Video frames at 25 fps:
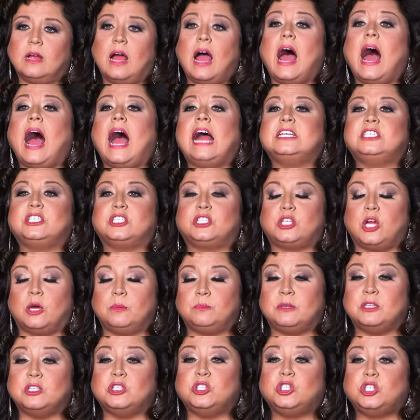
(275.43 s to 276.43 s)
I just hope
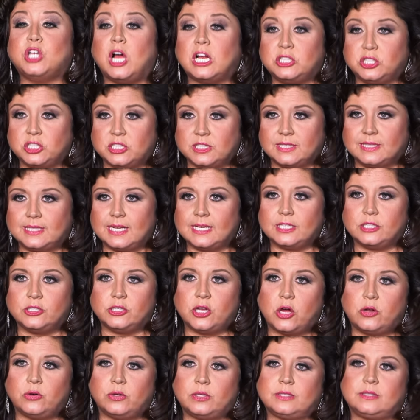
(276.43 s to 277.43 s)
the judges didn't
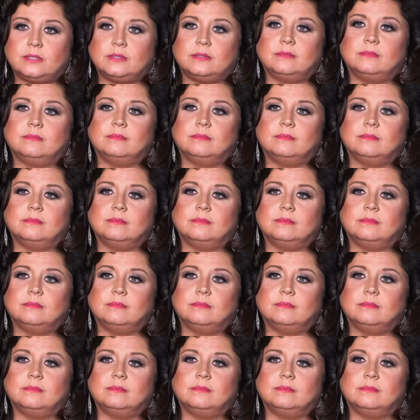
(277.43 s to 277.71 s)
notice.